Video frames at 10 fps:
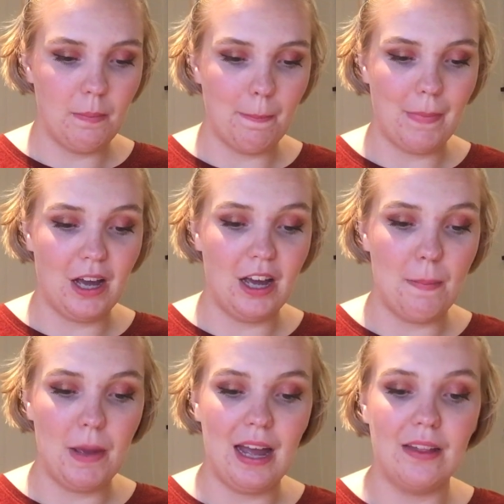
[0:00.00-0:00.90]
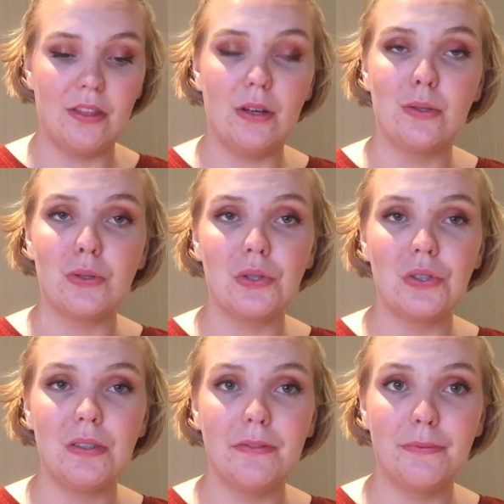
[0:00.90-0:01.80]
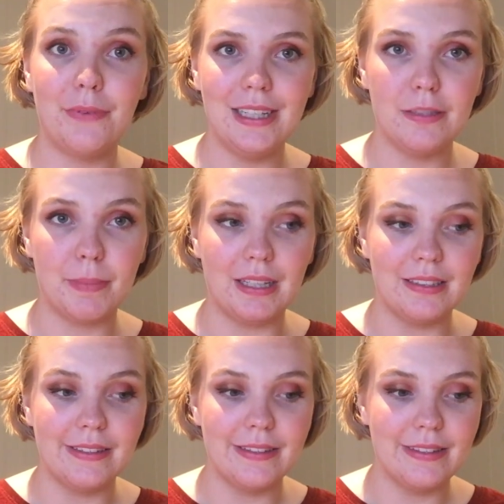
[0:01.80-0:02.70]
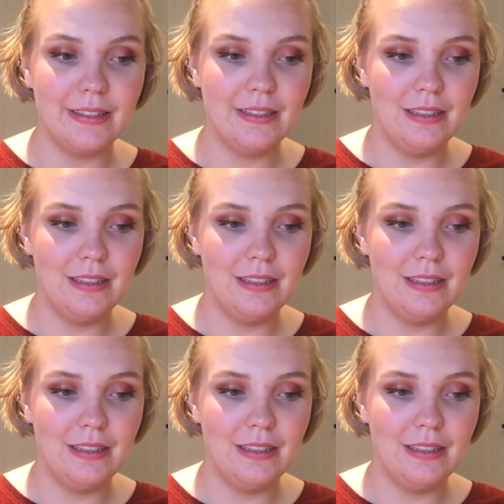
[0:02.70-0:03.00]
my Pandos face palettes.